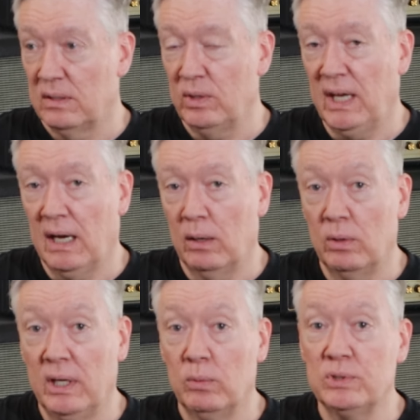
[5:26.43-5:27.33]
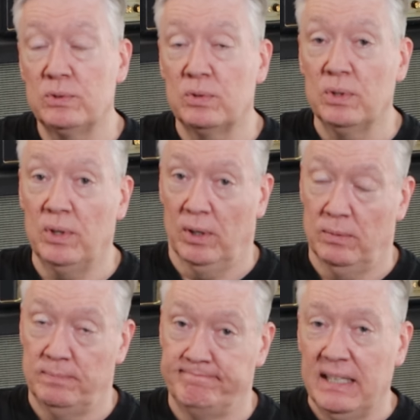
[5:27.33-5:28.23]
Oh yeah, it was
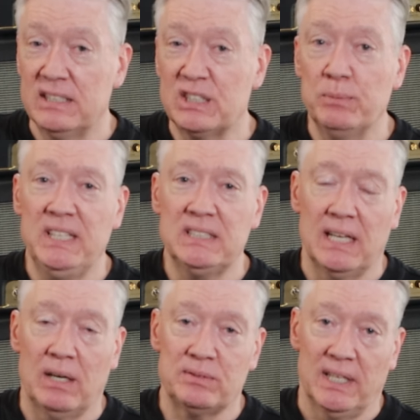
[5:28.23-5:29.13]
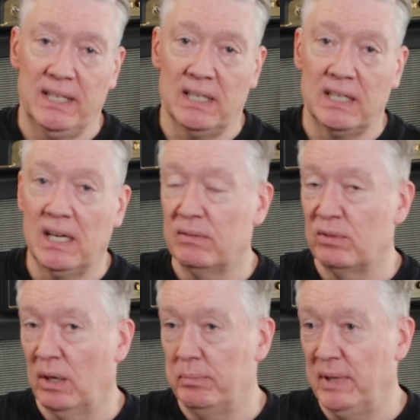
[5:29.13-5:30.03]
Trudeau. This to me sounds like a
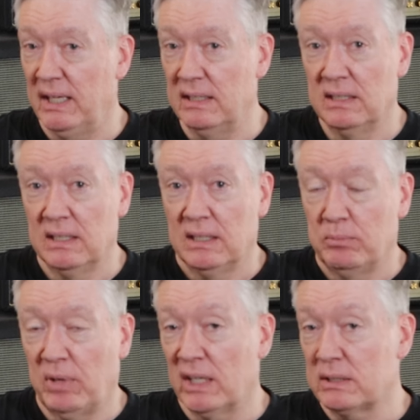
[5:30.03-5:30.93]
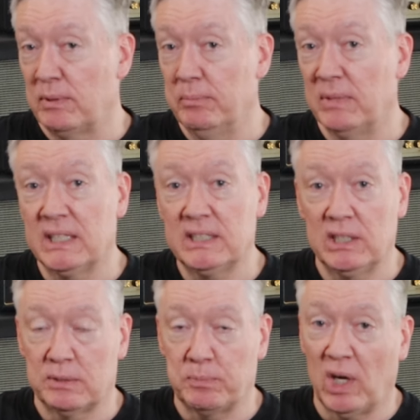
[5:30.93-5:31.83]
cover-up and possibly
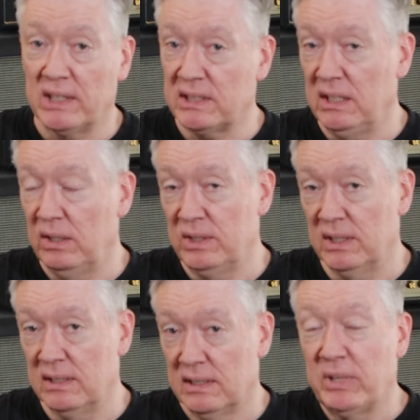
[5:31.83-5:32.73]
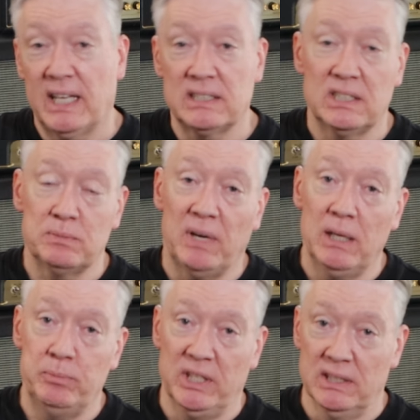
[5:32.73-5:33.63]
malicious prosecution, but that's just
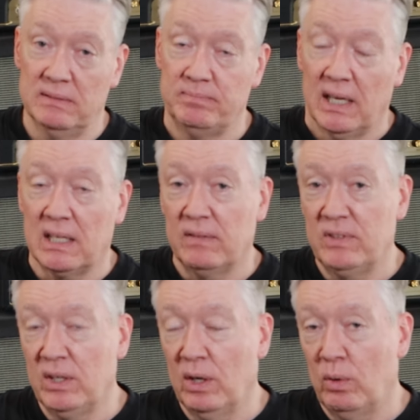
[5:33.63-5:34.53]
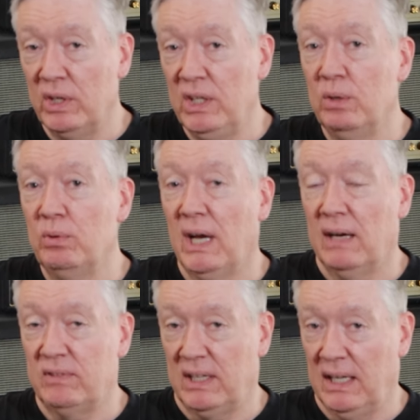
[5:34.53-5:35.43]
my opinion. I'd love to know what you
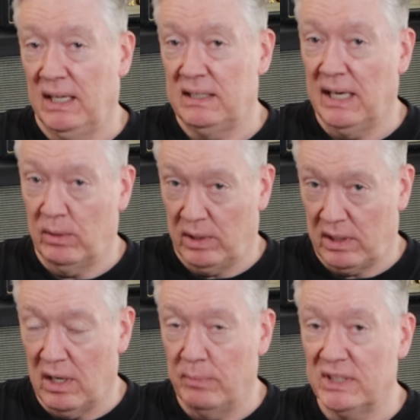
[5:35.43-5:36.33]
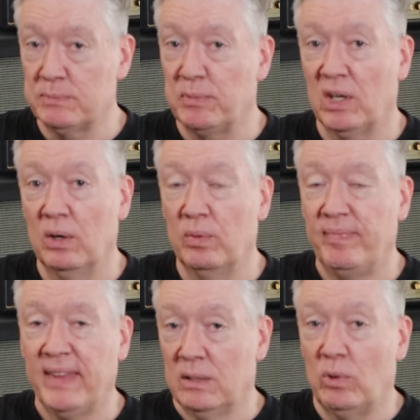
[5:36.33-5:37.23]
have to think down in the comments below.
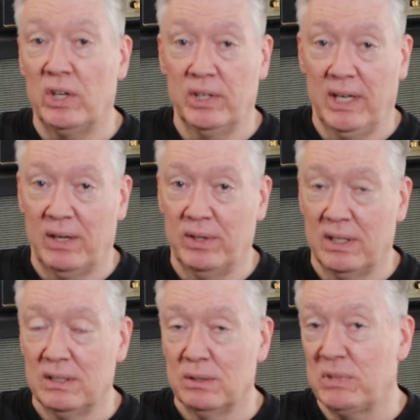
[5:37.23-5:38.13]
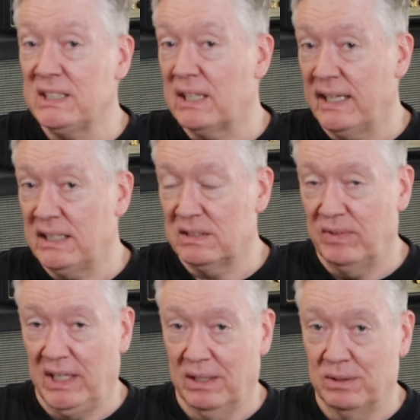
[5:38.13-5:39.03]
And while you're down there, please like this
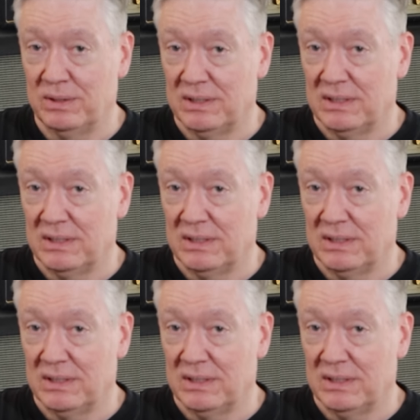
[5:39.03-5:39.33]
video.